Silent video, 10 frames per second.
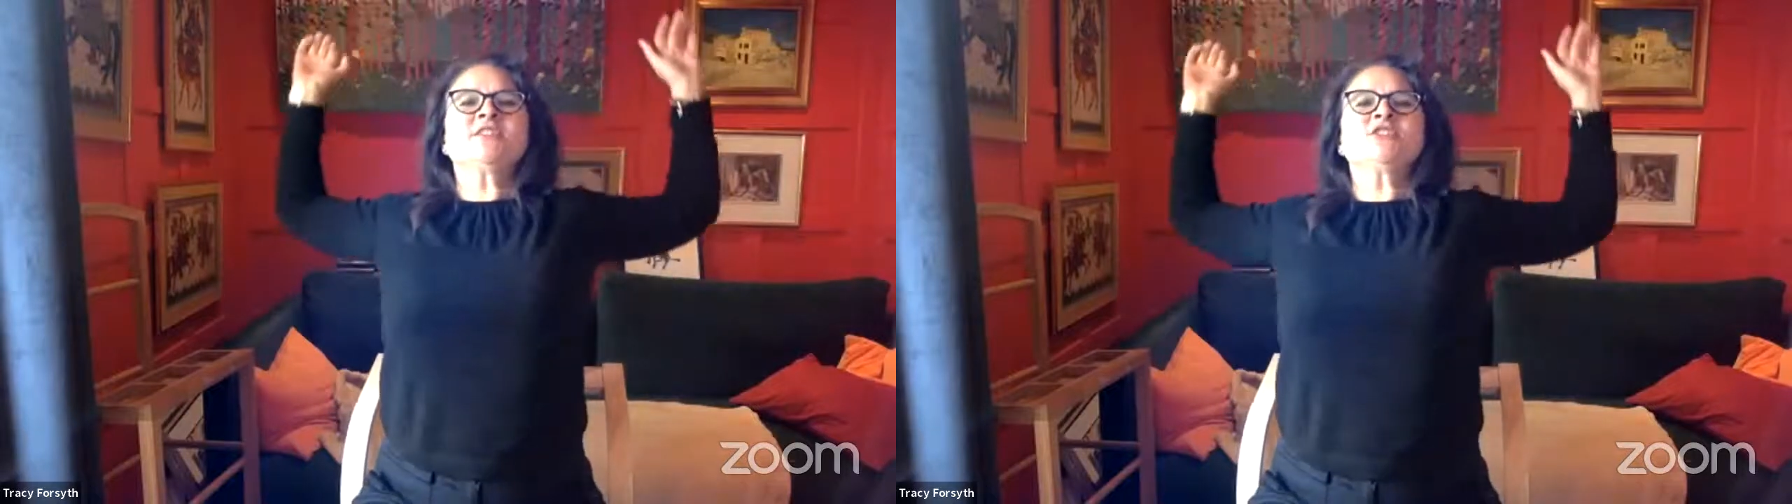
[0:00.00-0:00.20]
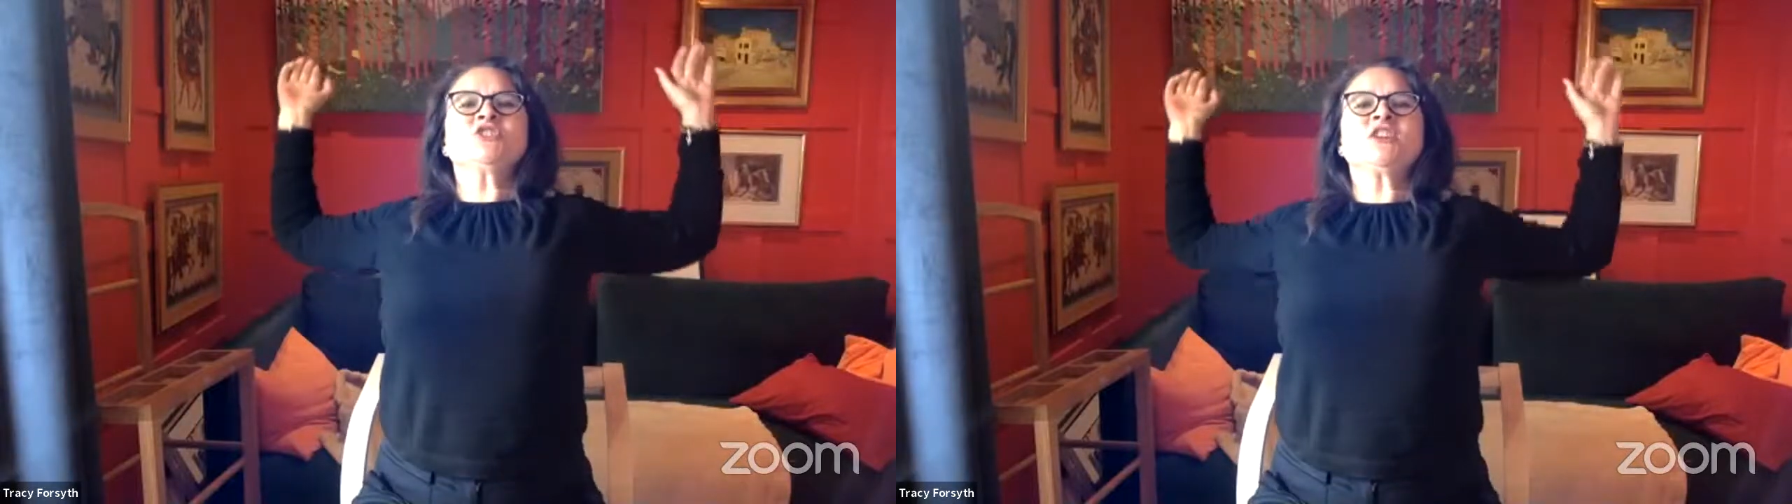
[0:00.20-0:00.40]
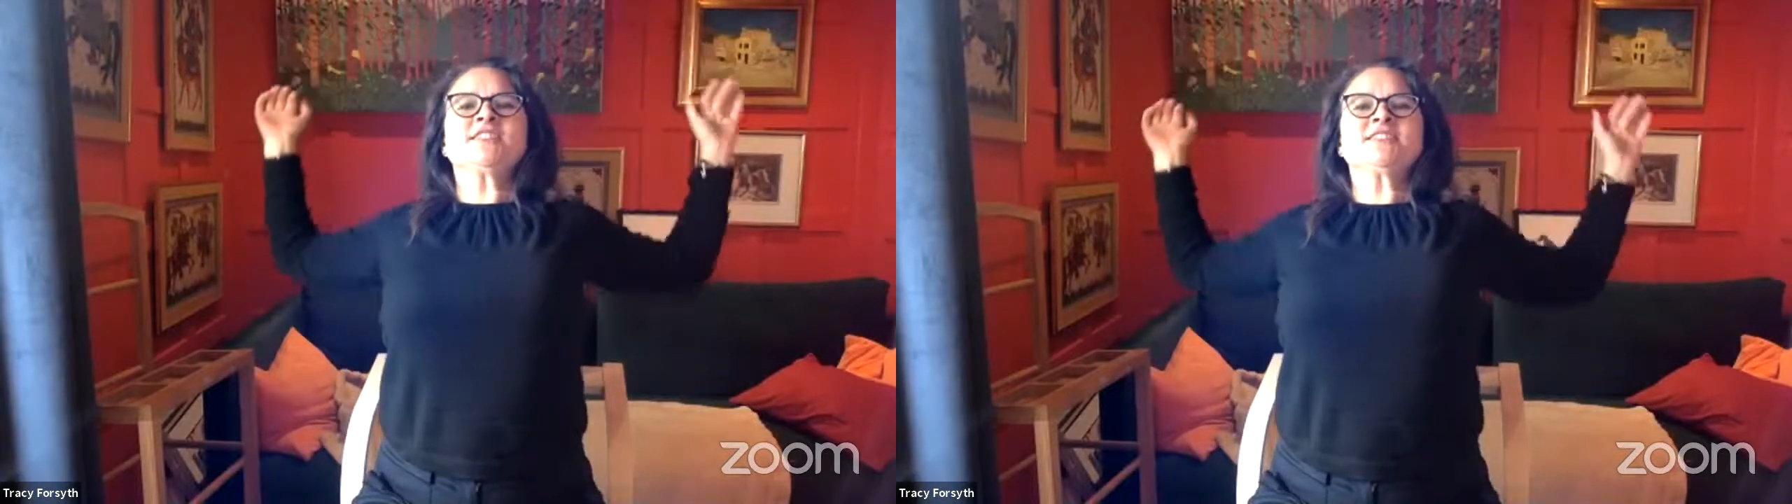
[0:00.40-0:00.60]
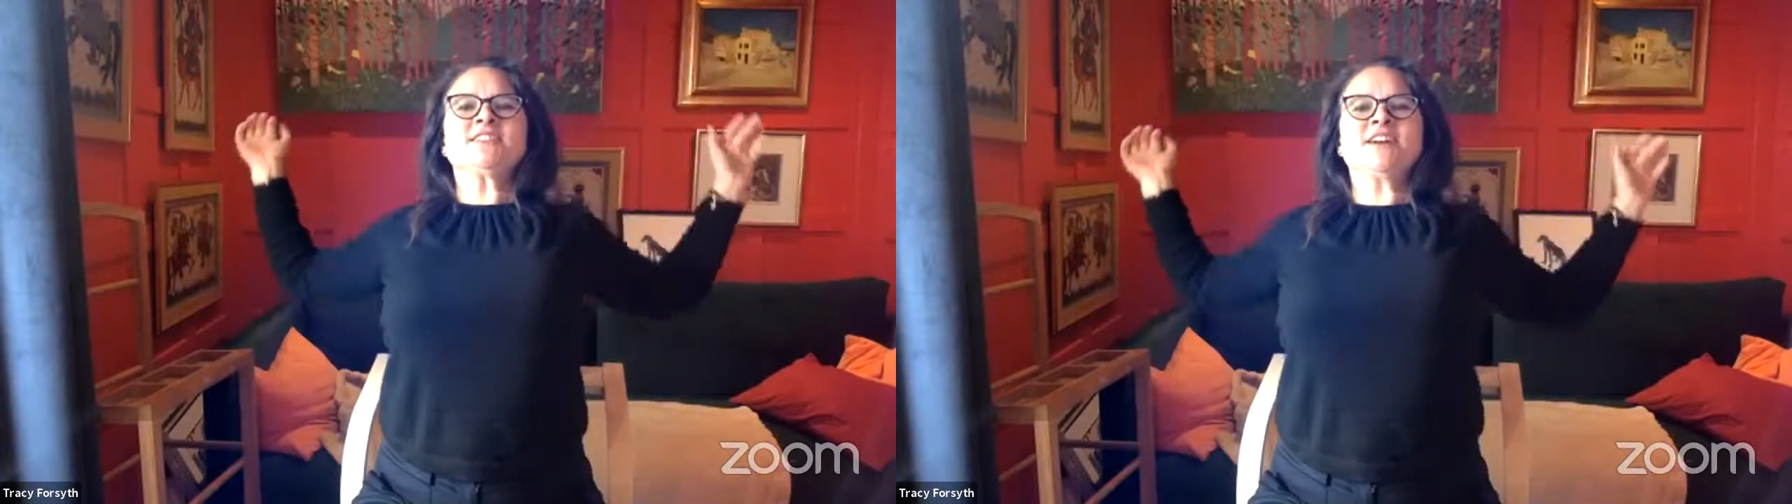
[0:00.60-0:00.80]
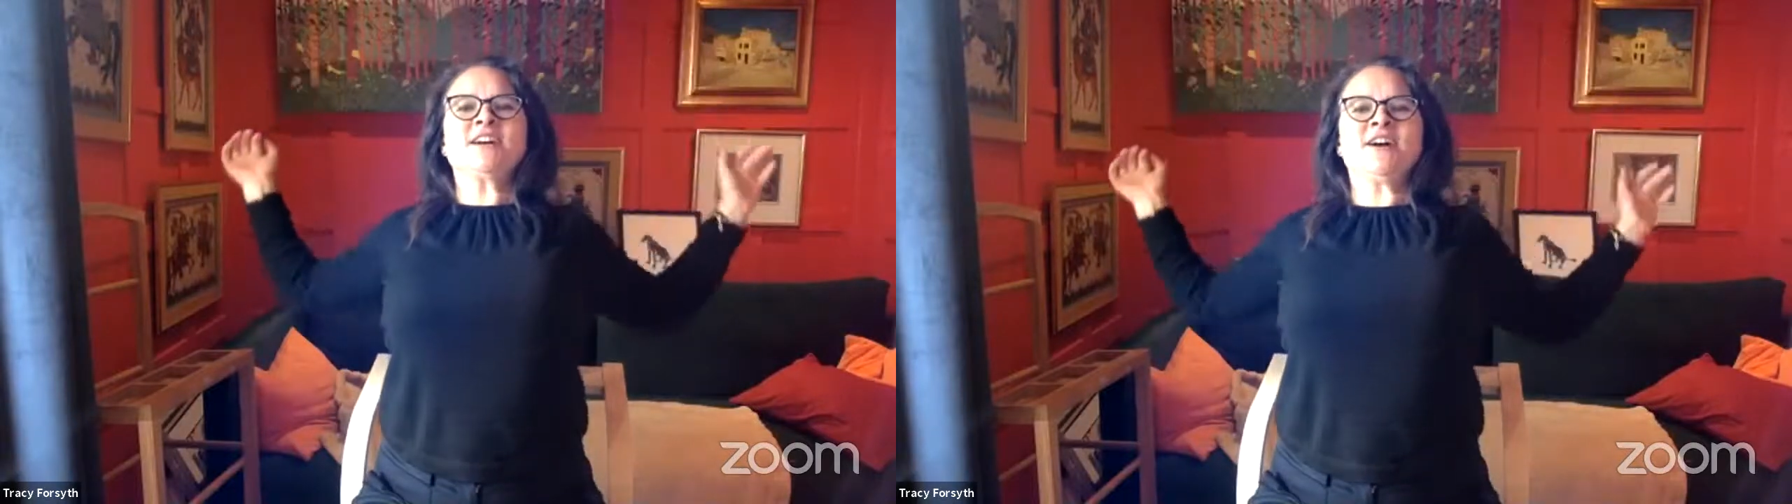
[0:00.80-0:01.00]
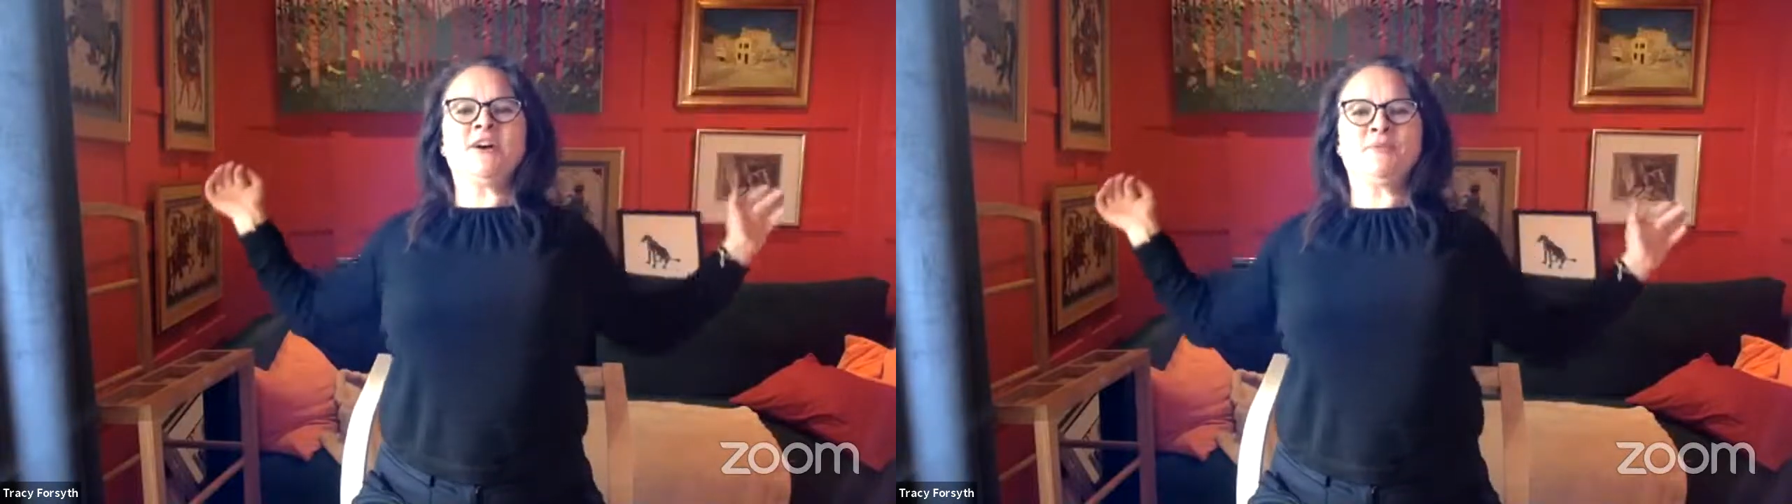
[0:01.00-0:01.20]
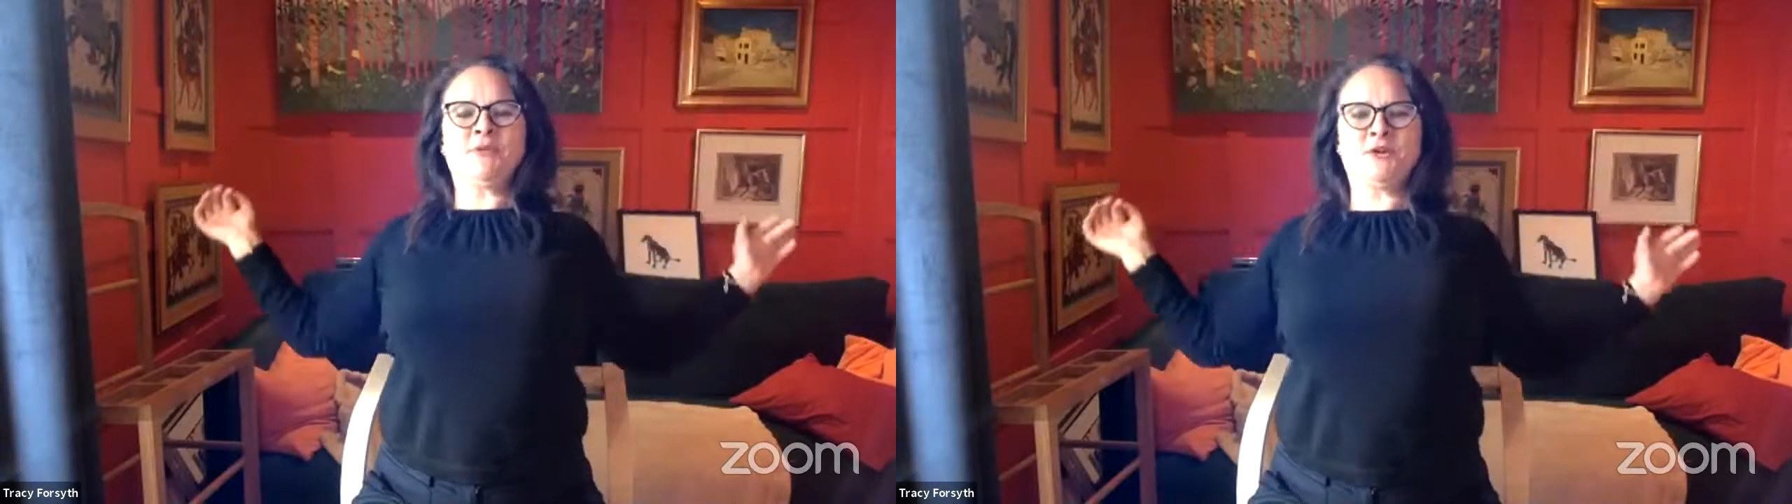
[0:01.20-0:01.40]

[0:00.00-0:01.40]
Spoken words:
the chest up,